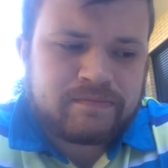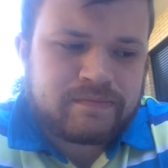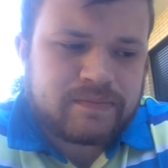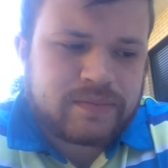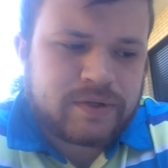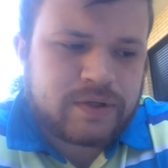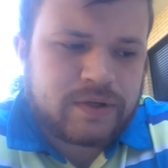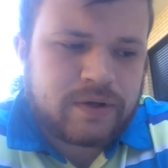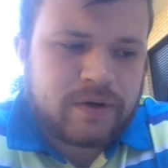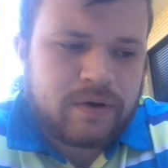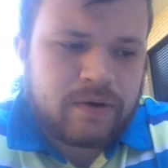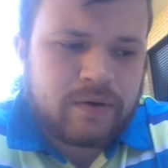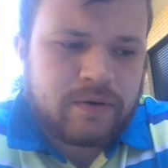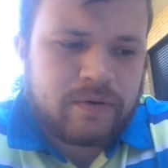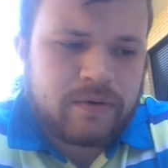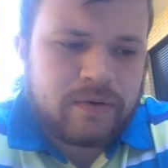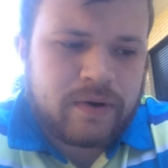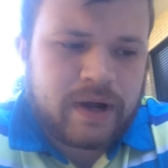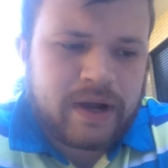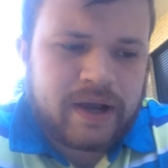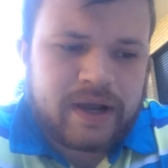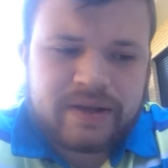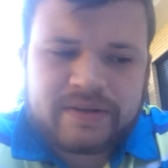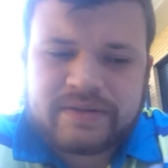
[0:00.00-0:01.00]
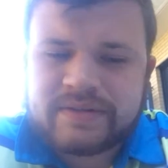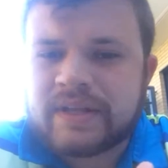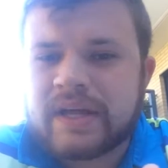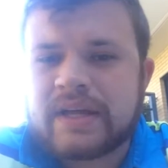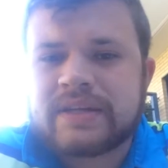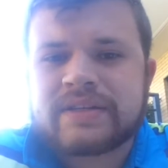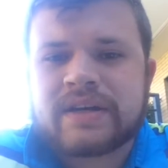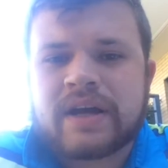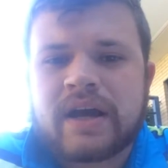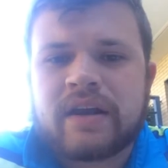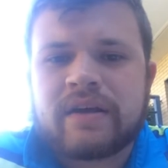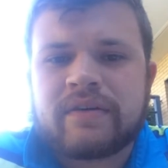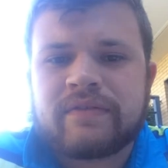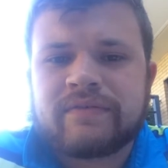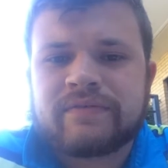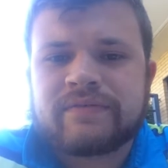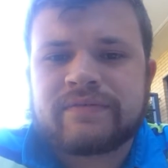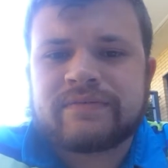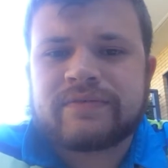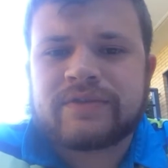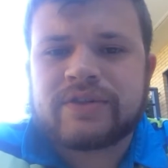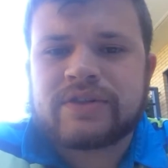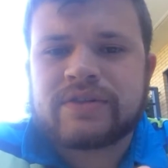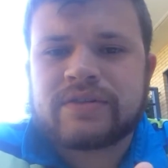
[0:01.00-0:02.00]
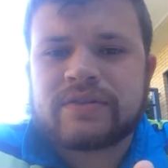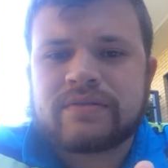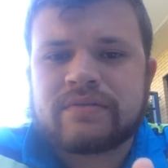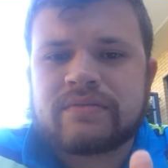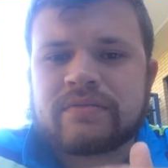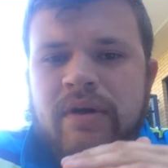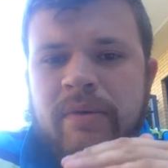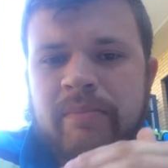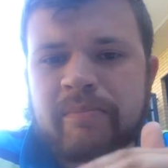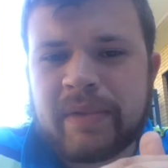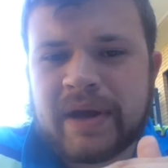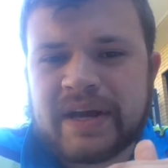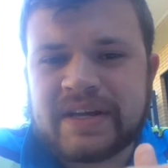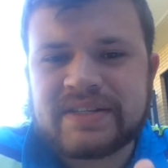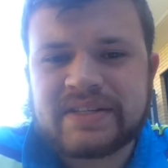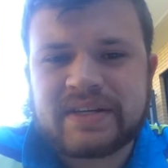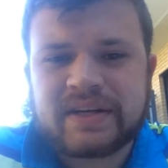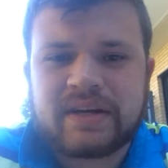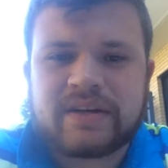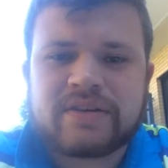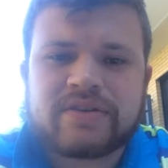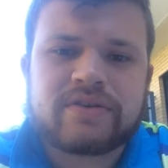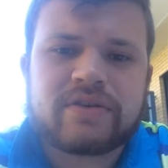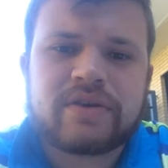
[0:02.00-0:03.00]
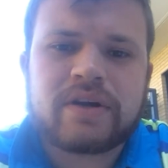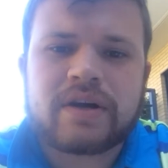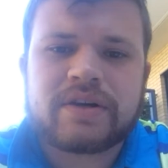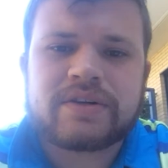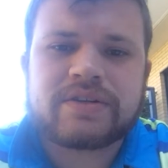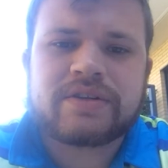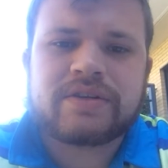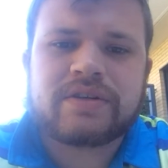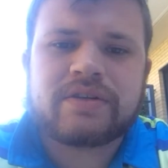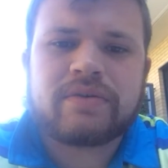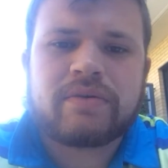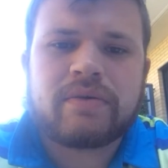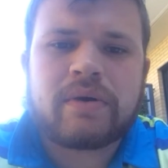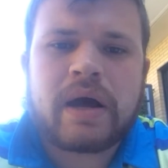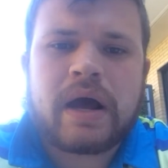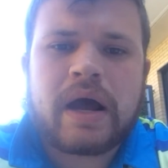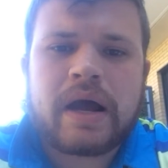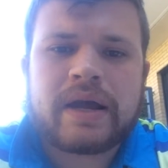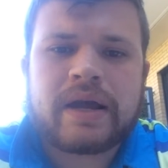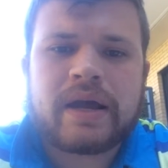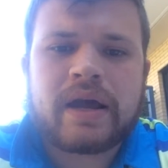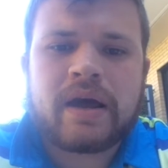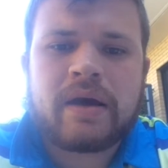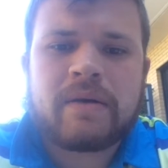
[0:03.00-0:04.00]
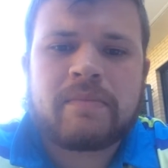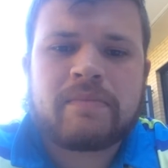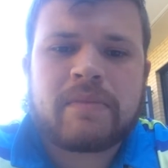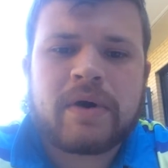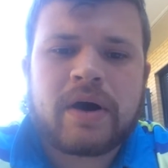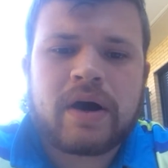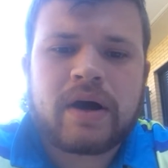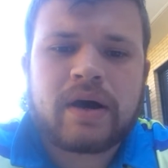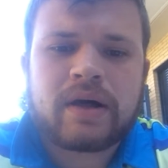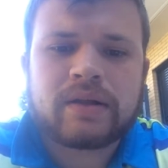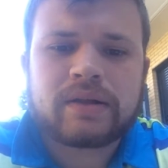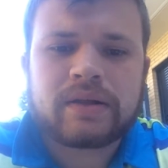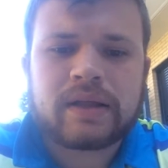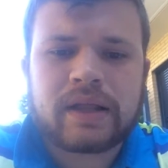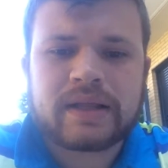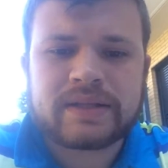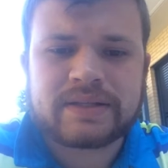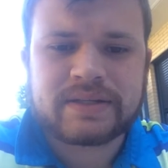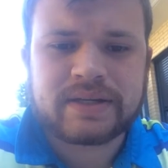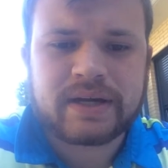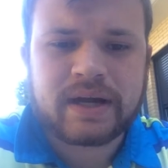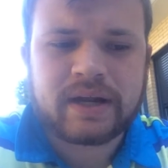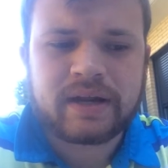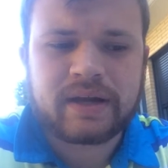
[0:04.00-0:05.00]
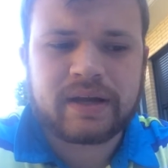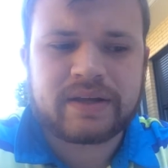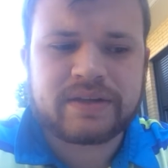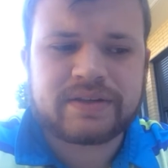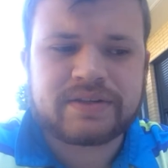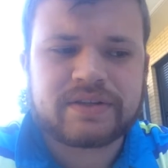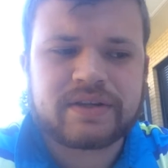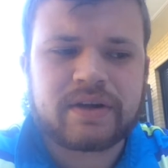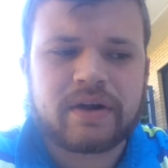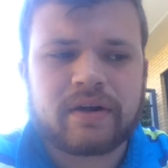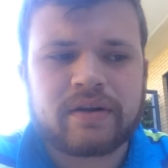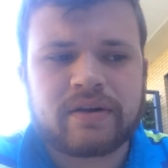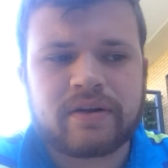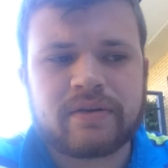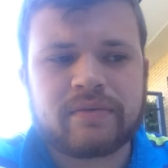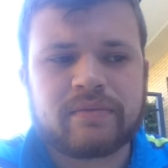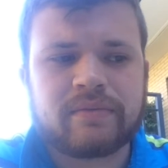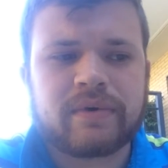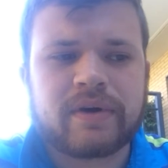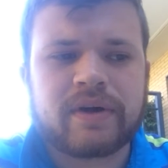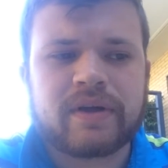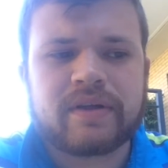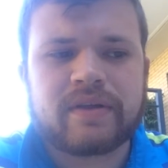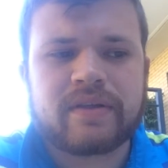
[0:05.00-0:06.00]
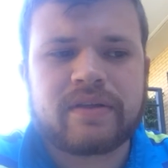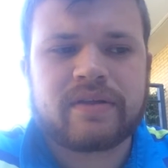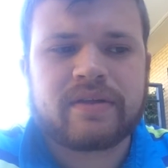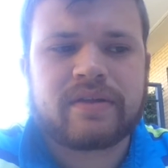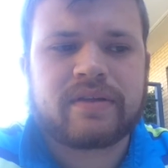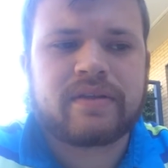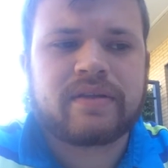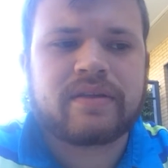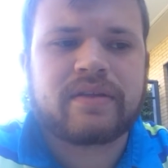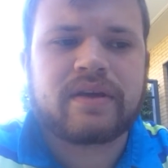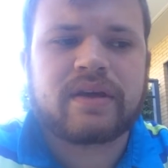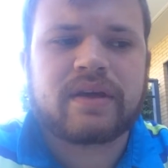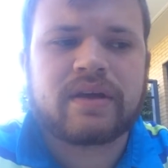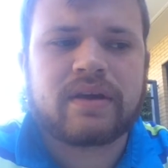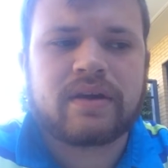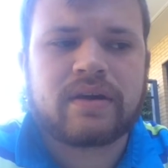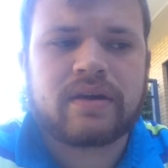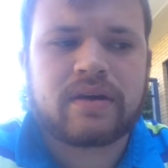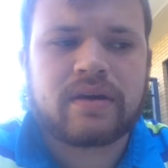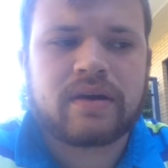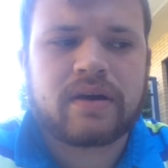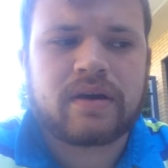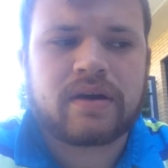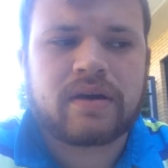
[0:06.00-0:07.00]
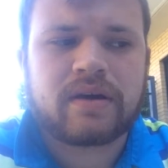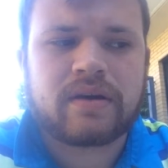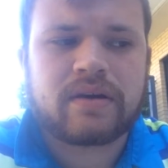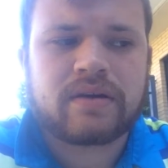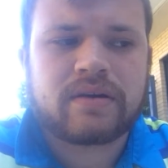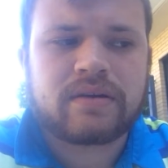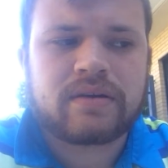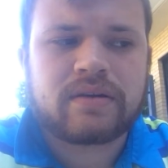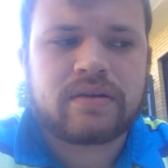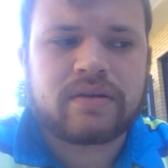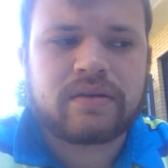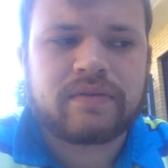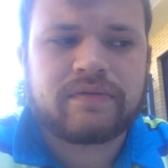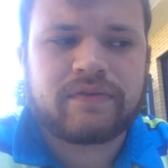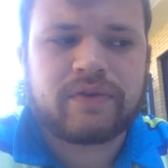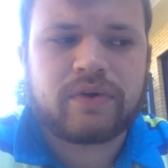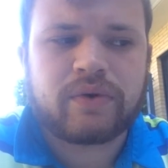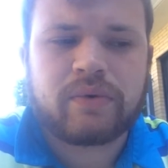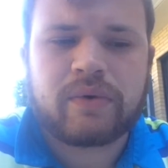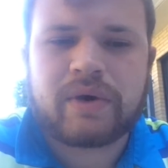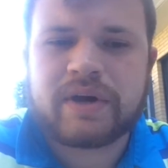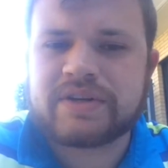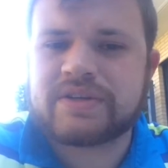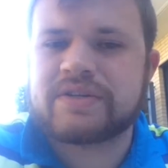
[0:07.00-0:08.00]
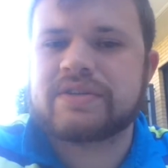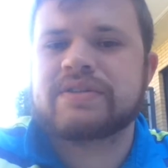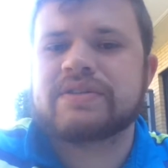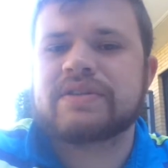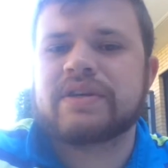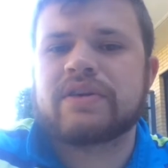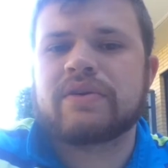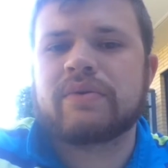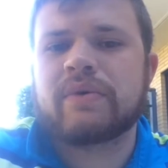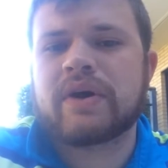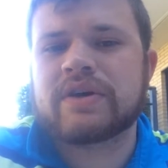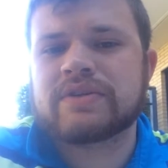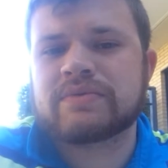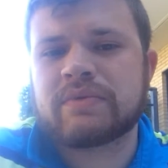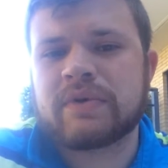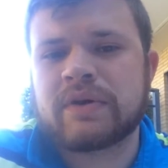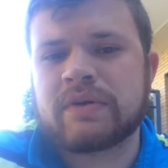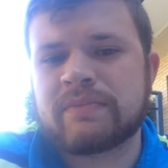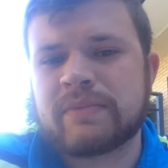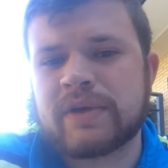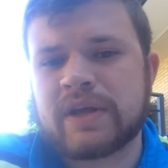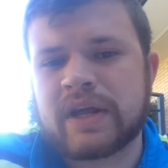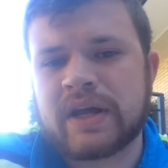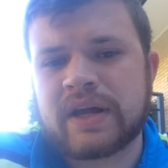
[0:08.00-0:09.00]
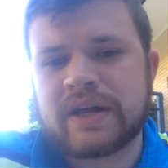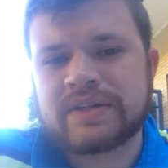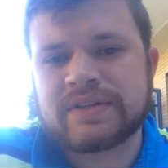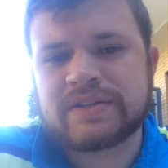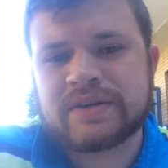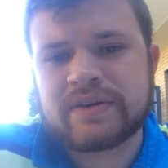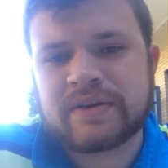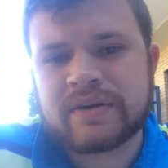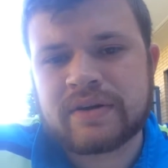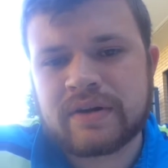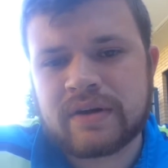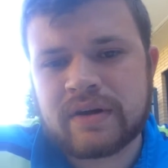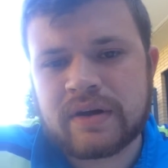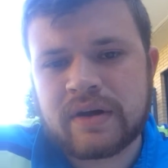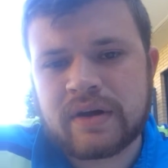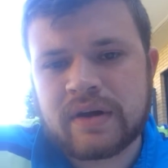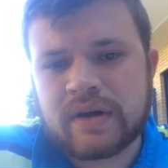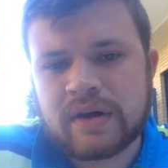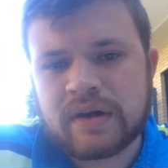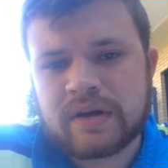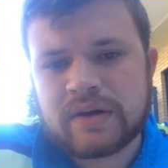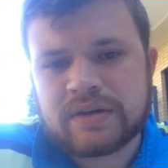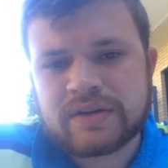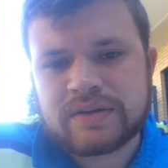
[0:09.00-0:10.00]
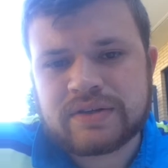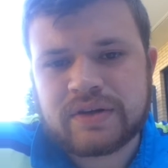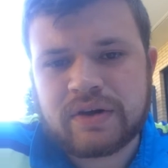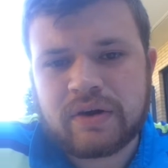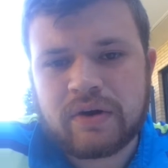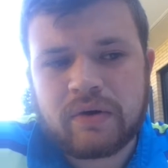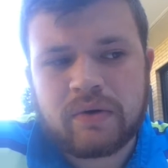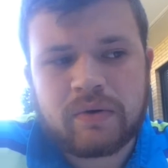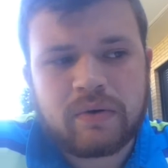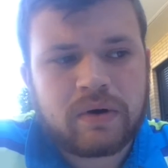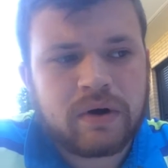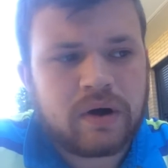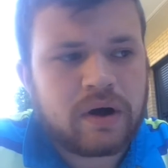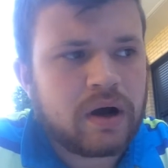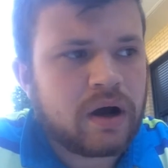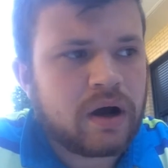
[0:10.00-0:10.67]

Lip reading: So I guess that's kind of just a basic introduction to who I am. Let's kind of get started with the few questions that you guys wanted me to answer. So